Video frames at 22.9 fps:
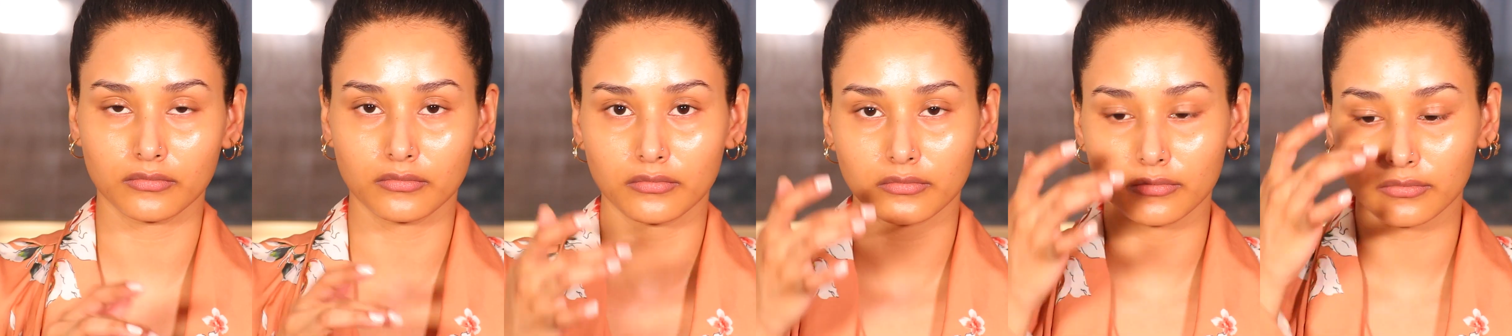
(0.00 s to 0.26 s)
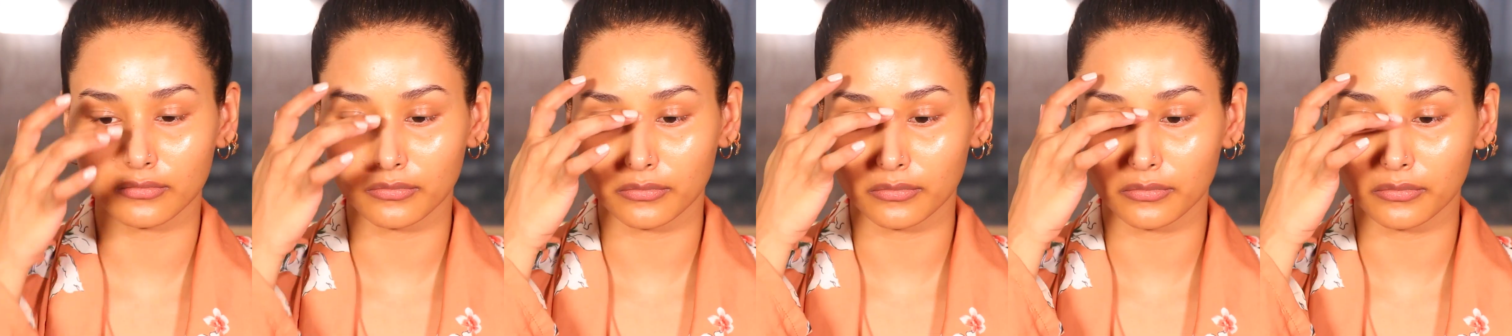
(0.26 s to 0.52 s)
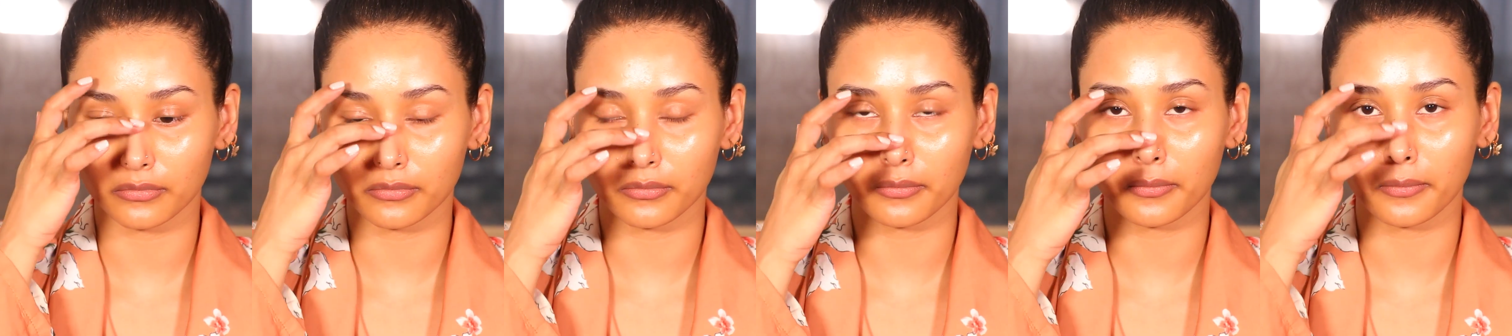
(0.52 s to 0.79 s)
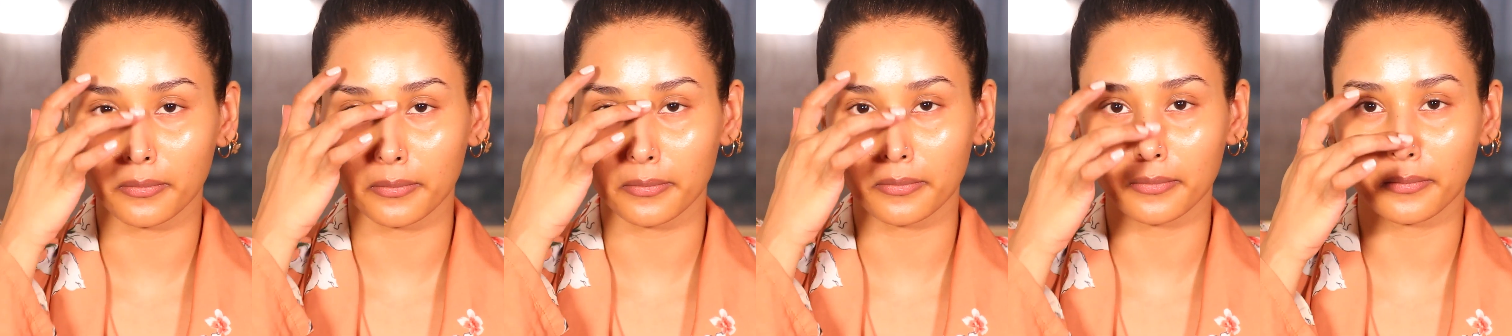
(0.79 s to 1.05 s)
I am
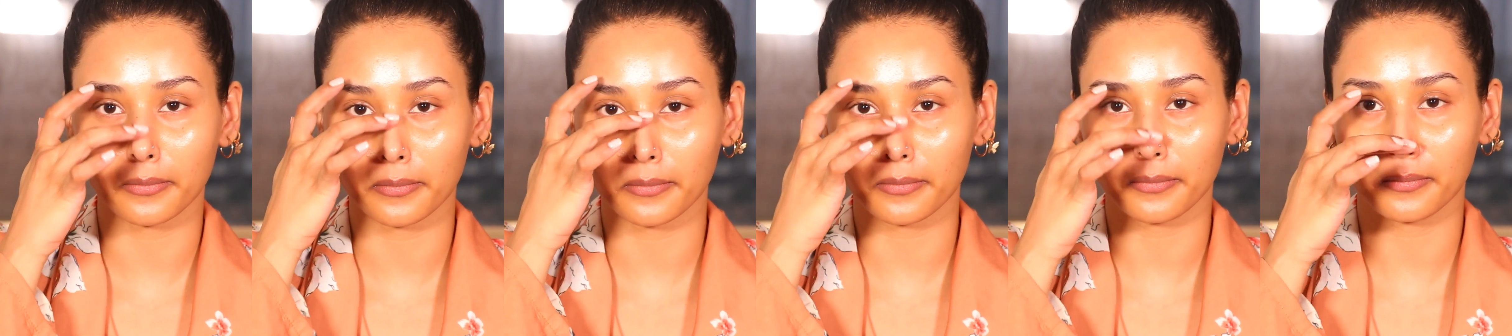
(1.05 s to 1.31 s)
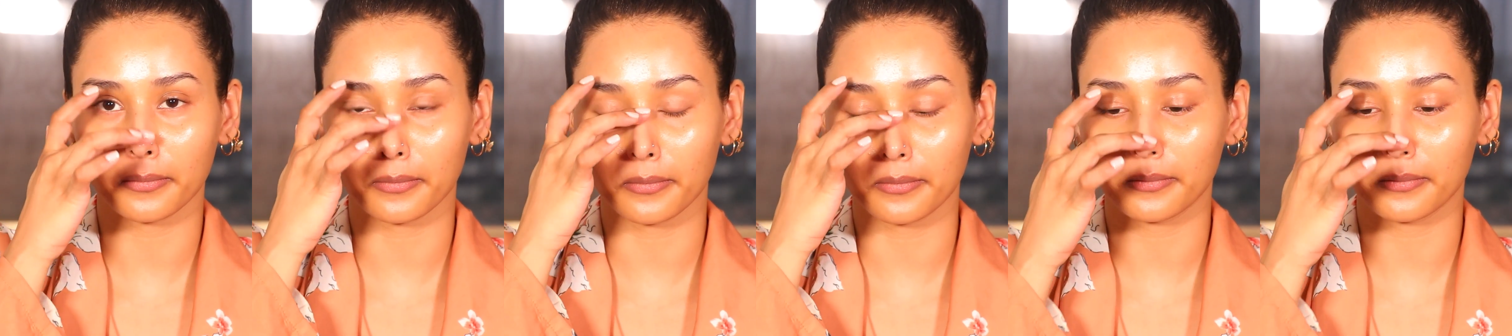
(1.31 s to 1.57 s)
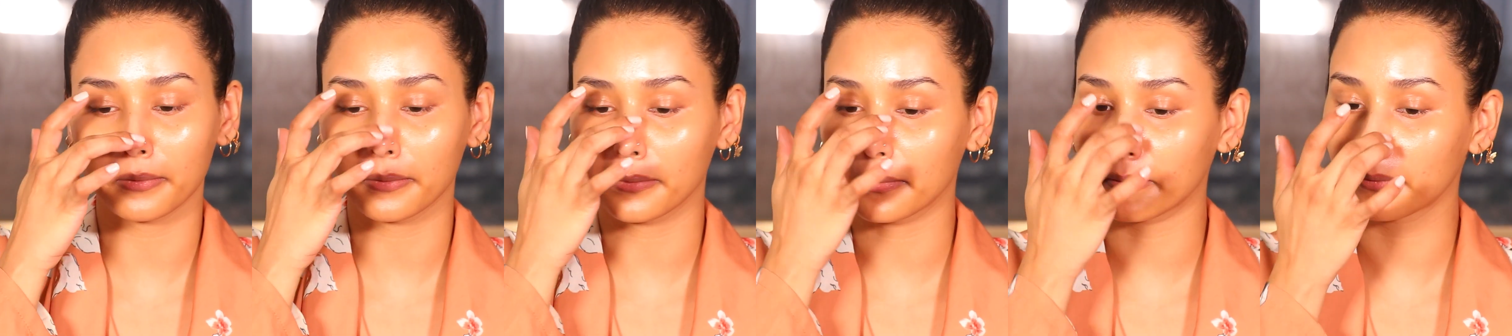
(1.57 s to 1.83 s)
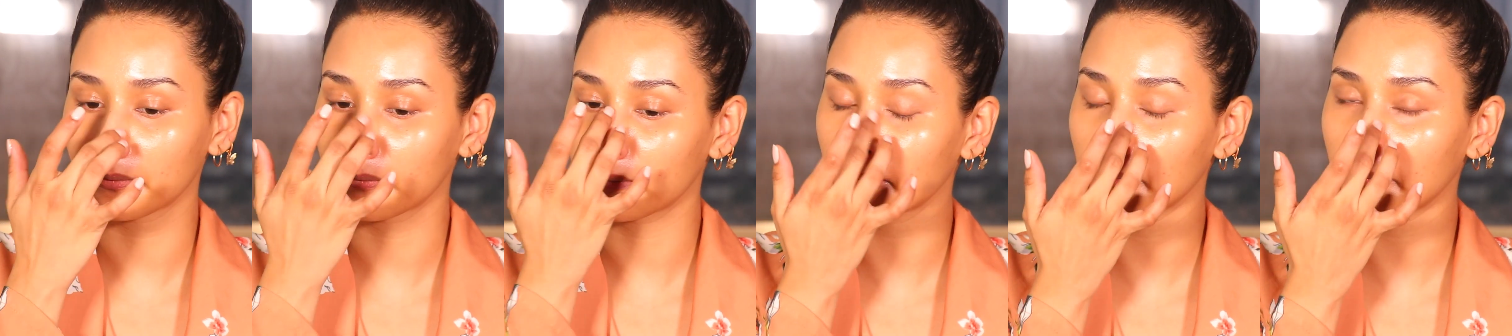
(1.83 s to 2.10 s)
a shining
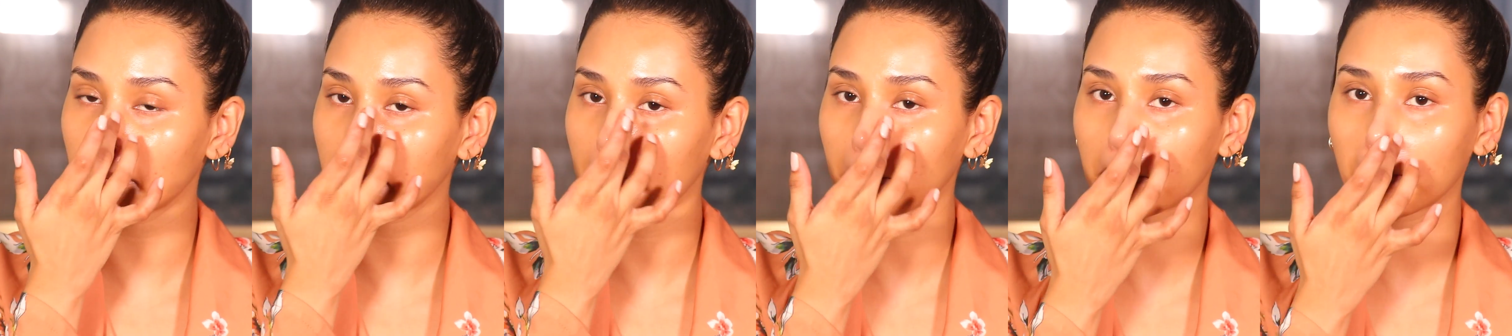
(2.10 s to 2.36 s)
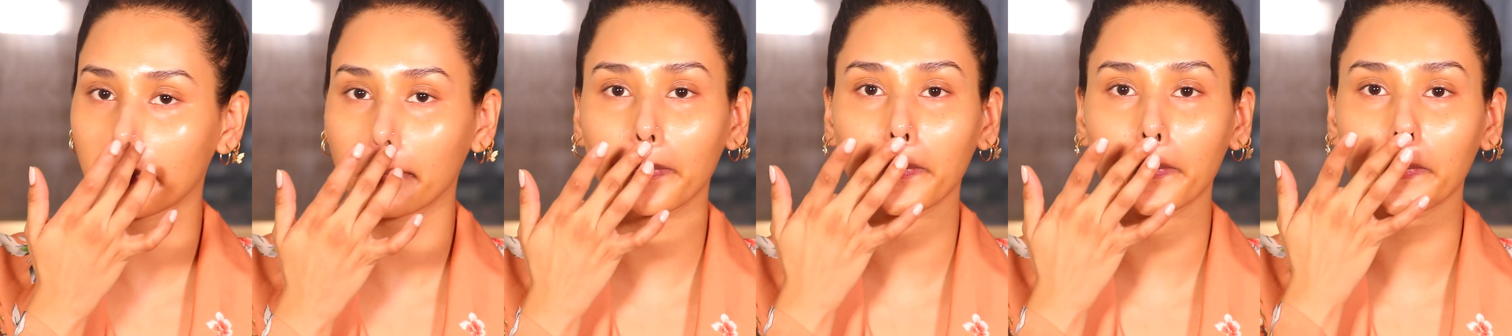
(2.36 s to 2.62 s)
disc ball.